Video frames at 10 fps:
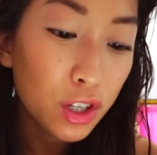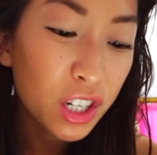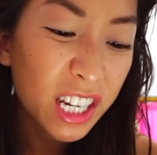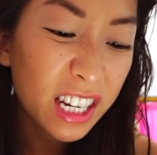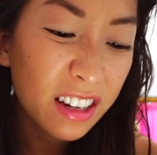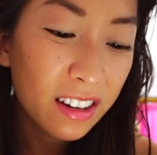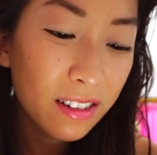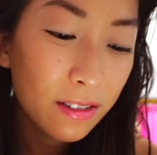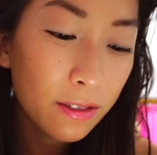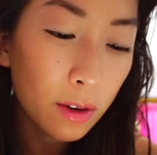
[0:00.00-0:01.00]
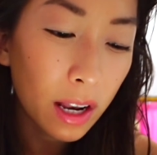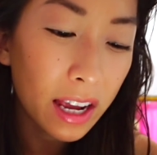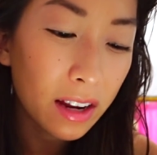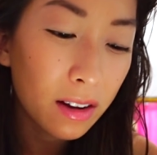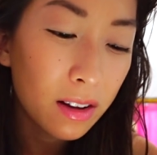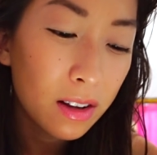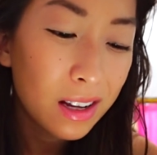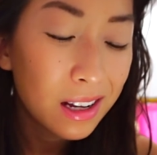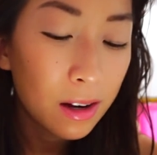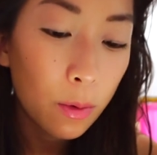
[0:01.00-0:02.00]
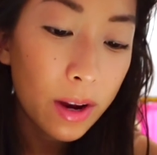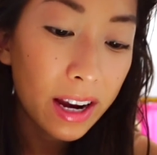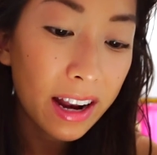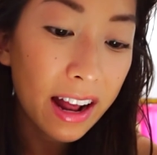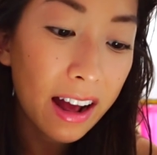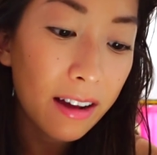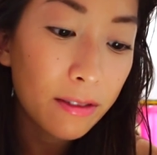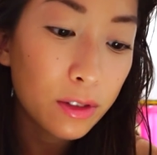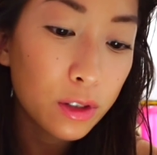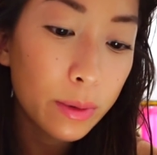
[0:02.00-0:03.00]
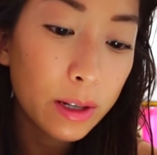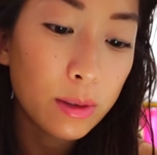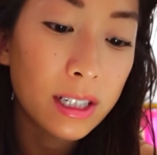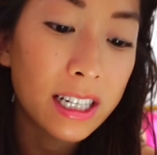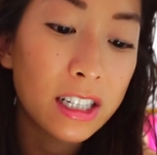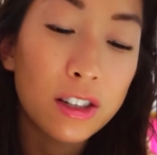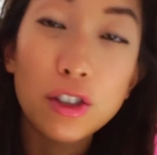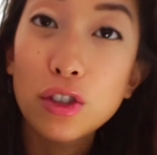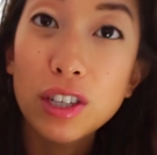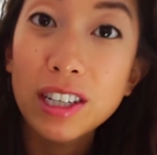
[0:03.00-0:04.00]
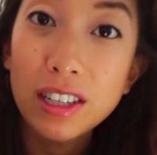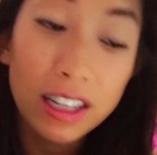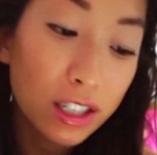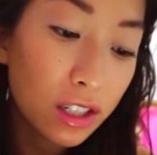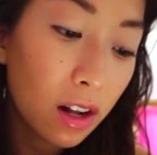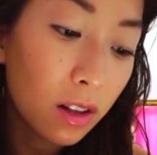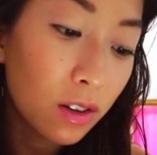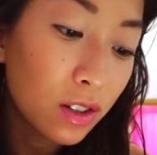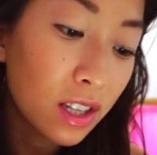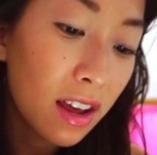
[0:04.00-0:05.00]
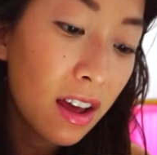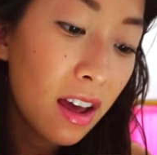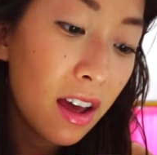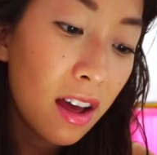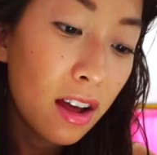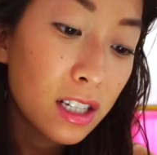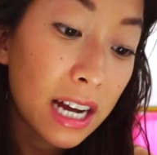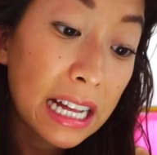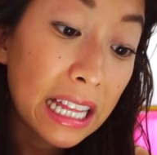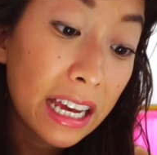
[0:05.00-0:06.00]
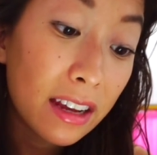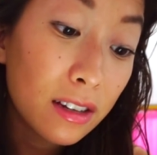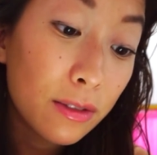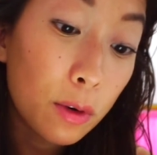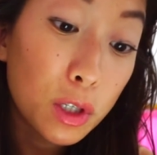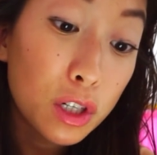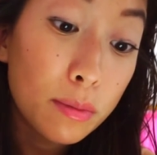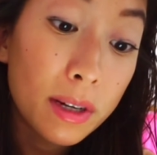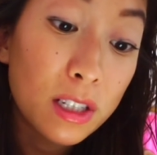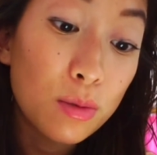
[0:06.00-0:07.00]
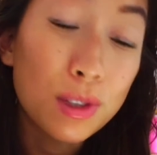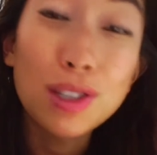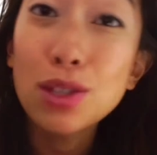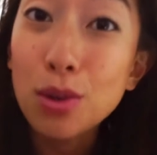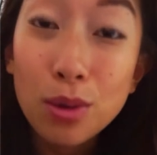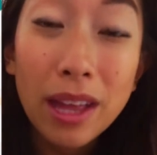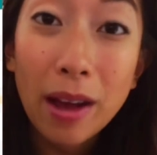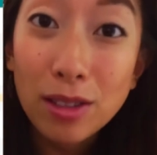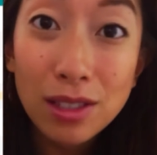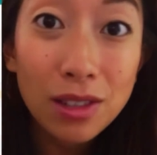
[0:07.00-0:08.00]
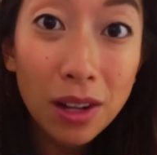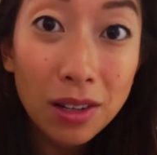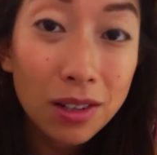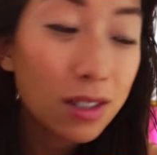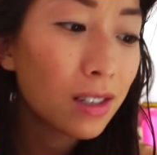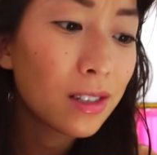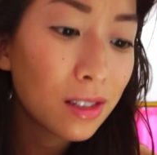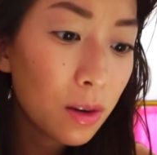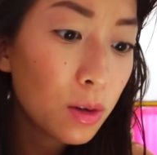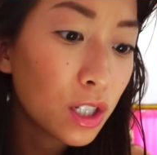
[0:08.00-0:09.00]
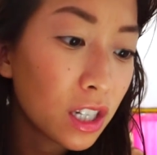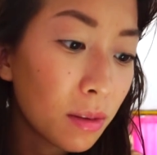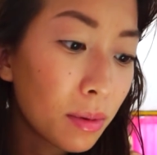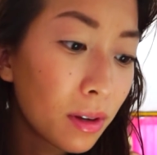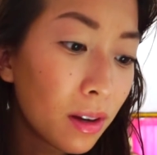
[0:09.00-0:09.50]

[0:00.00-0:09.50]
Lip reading: Turkey, for a week and a half, 2 weeks was $600-ish. Thailand for 2 months was $2,000, so cheap.